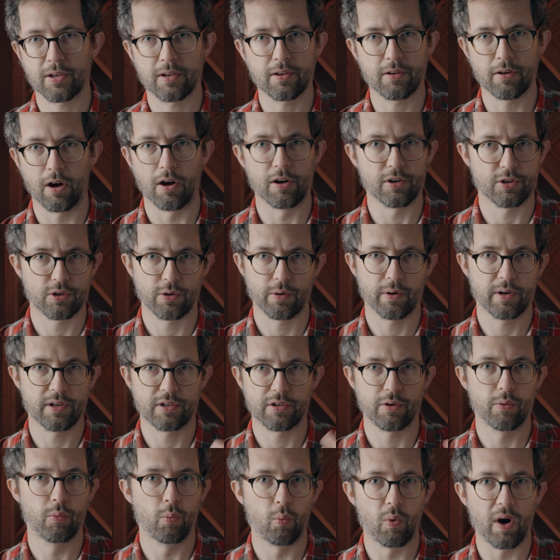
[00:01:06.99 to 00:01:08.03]
contrary
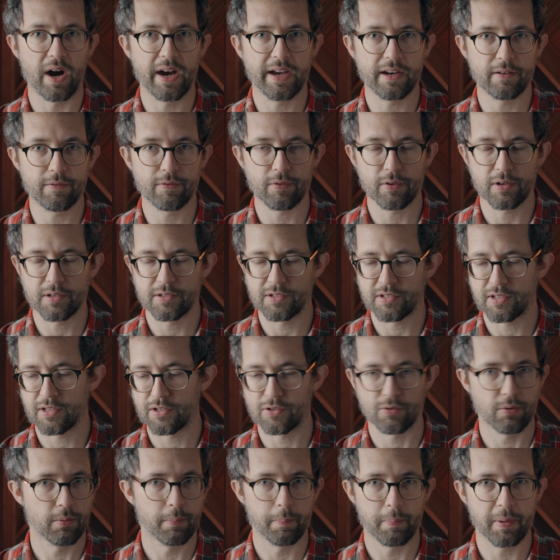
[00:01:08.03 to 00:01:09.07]
to wine, for
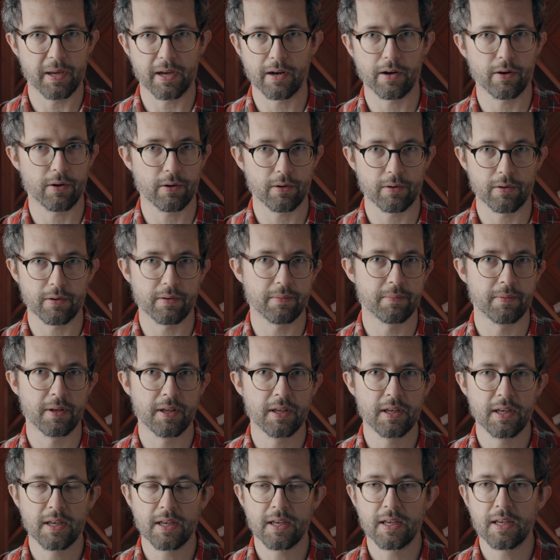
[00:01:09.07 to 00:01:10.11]
instance, or beer or
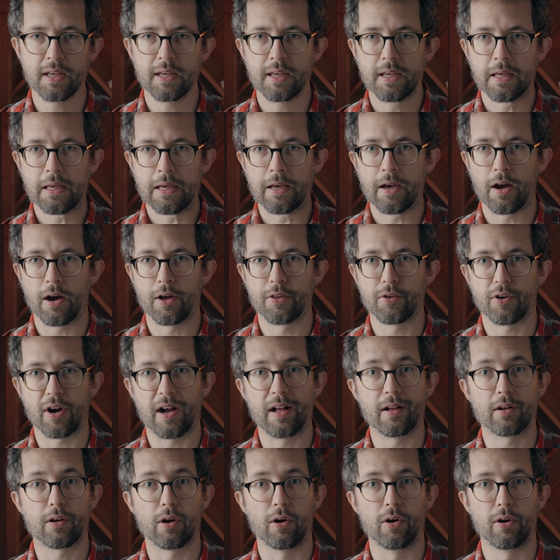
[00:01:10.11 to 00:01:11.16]
other
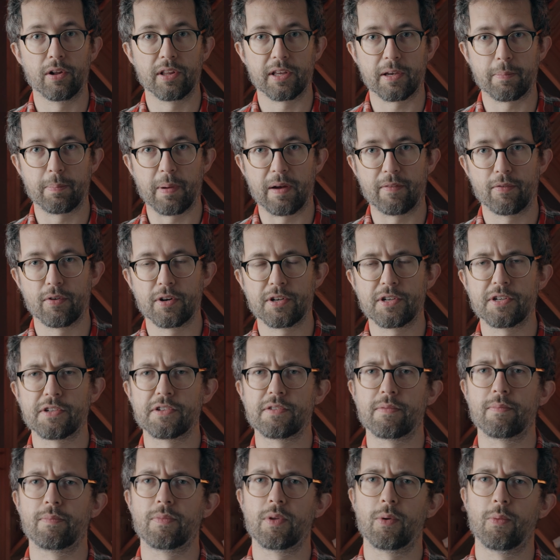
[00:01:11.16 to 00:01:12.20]
alcoholic
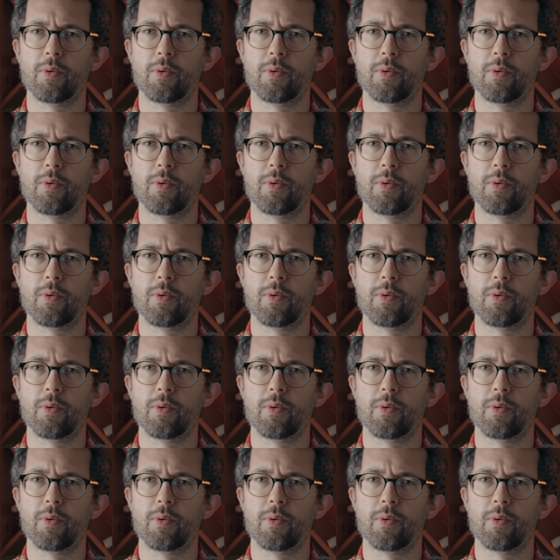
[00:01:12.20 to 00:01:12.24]
beverages?